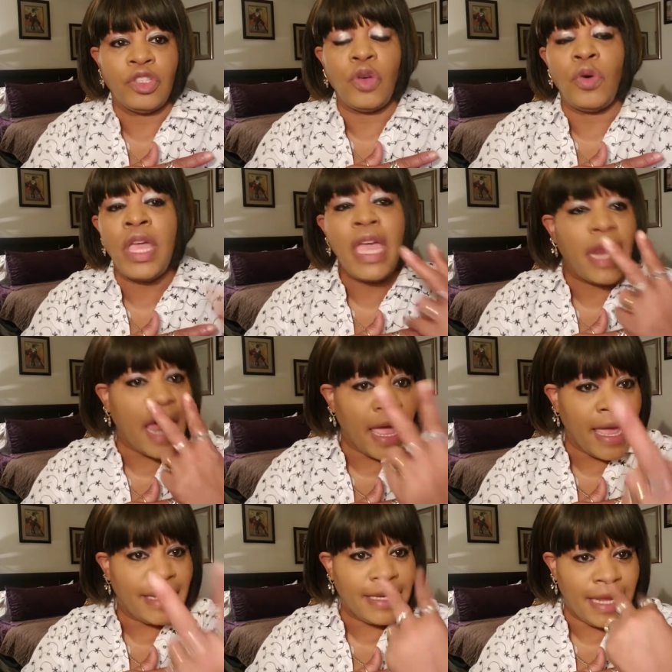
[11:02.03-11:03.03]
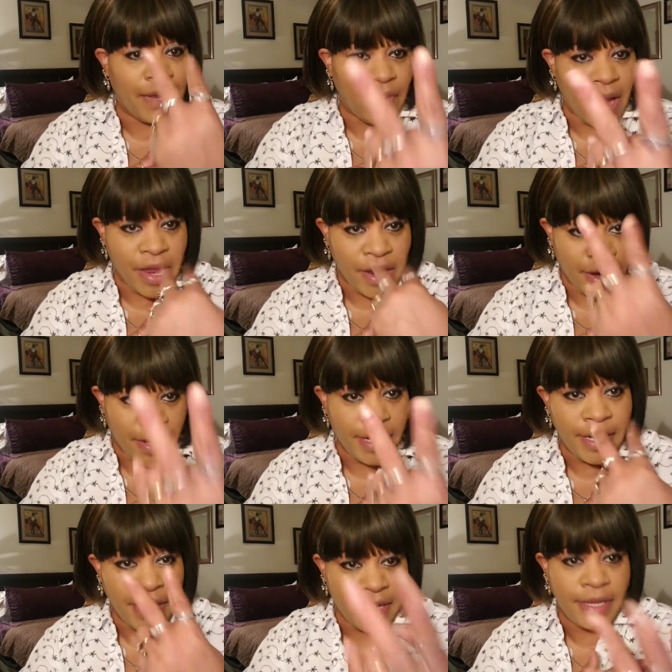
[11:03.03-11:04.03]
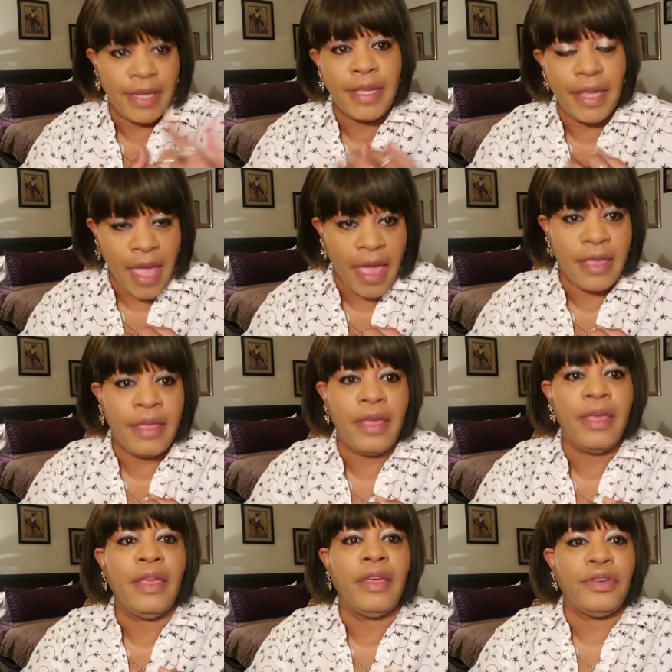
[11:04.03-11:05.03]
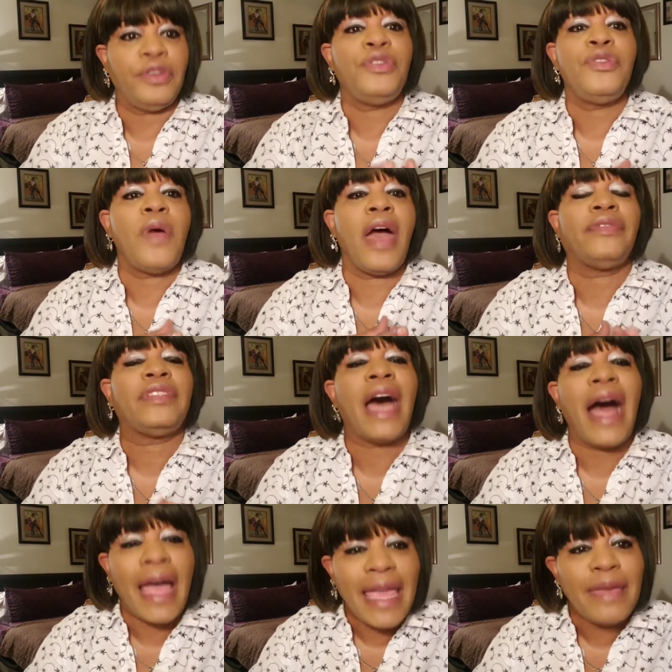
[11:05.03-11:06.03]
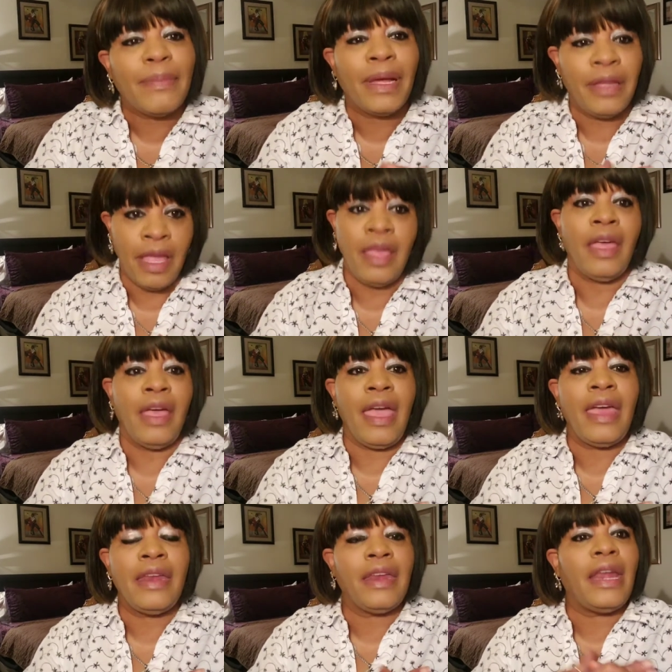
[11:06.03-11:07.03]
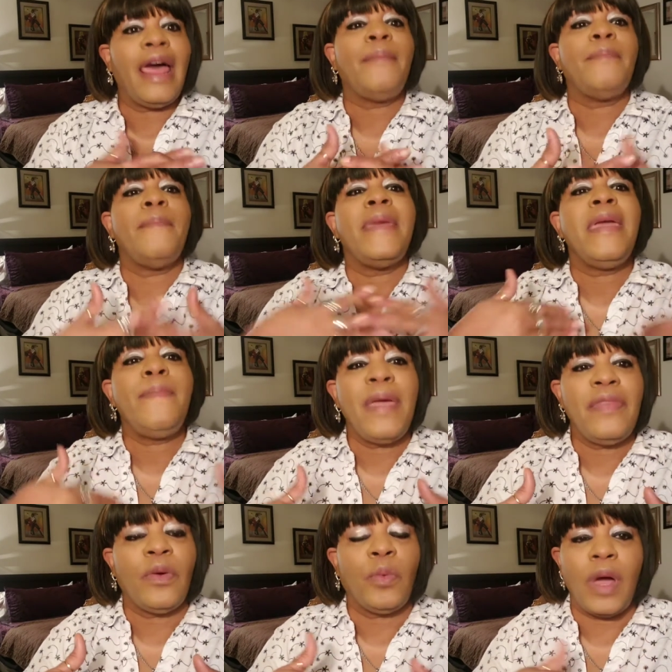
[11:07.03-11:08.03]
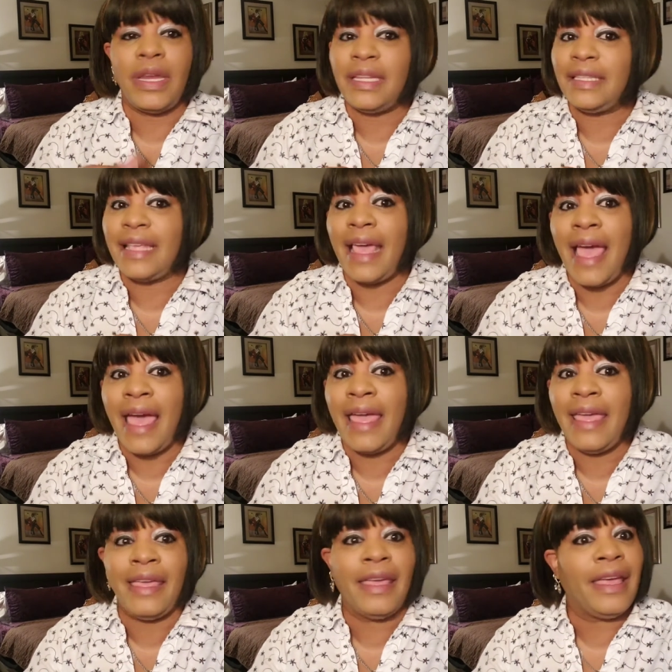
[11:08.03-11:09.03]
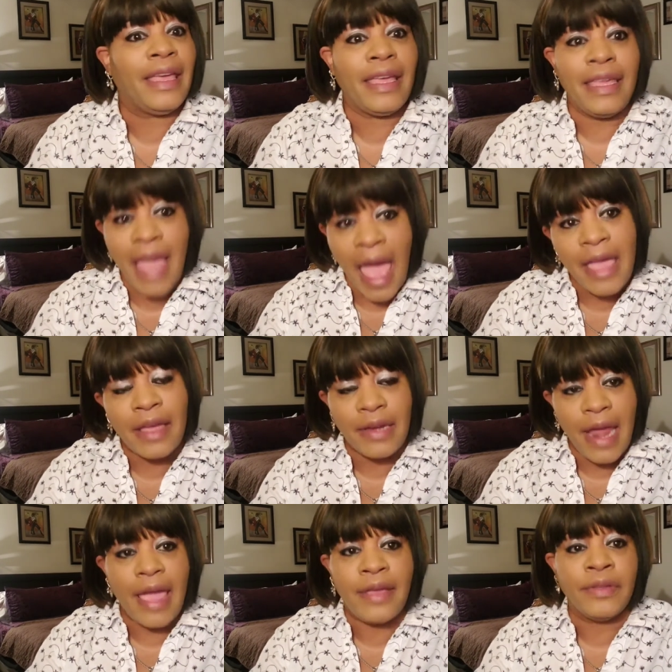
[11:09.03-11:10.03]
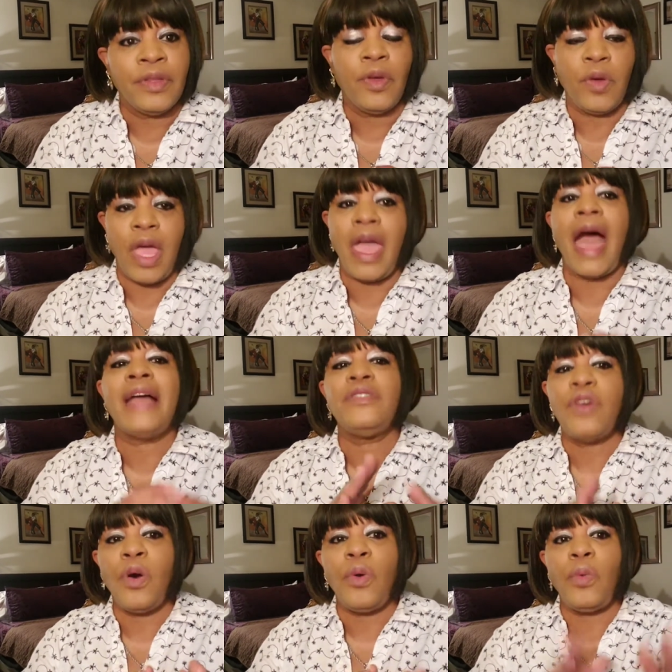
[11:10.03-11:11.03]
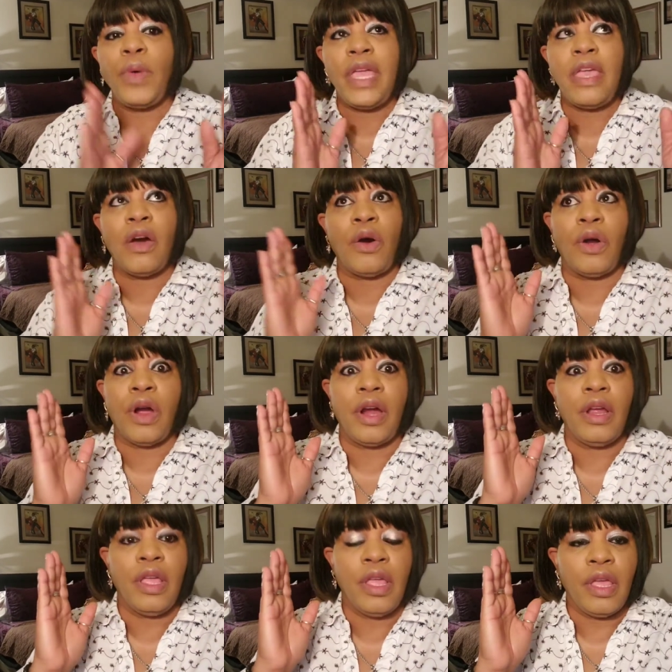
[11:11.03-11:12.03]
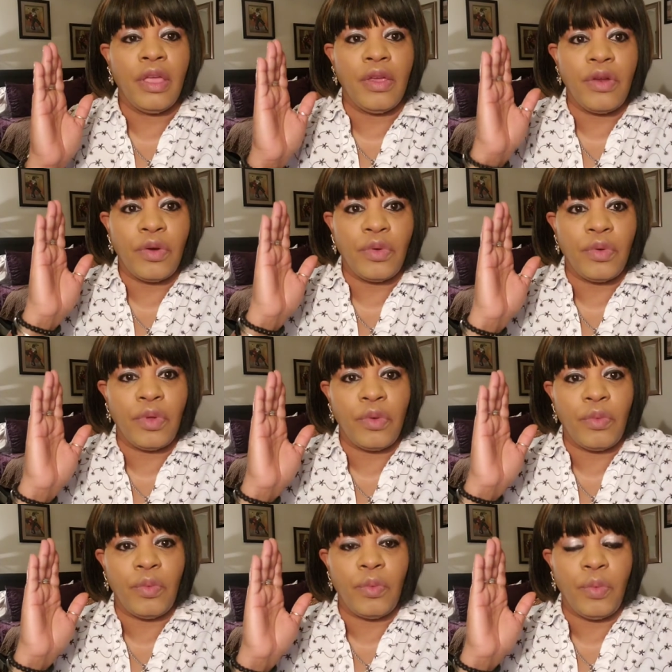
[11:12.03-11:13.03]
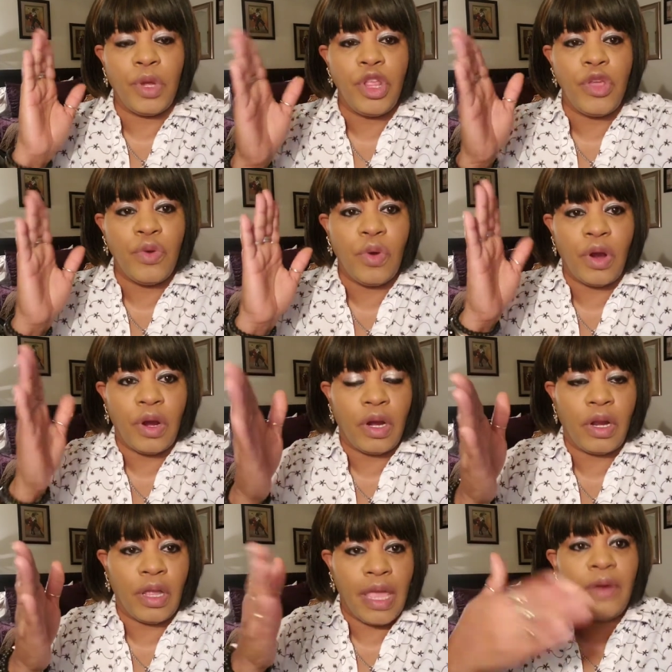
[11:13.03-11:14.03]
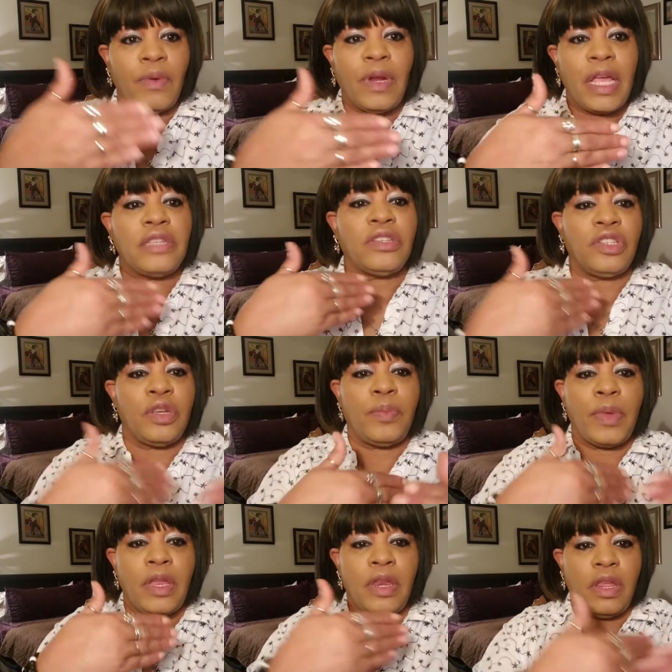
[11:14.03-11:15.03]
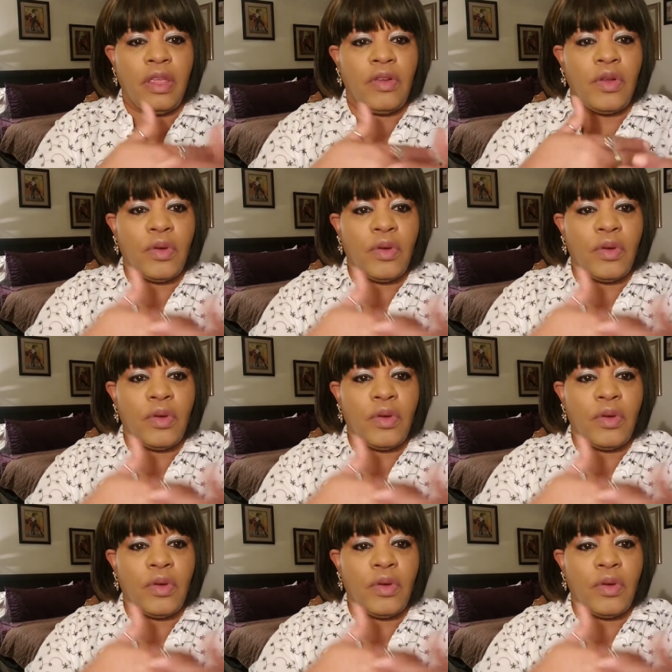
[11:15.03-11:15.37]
So he and I had to get right here. Okay. Do you have time? And let me be the one to say, hey, yay or nay. Okay. I know we are, when you are in a relationship and,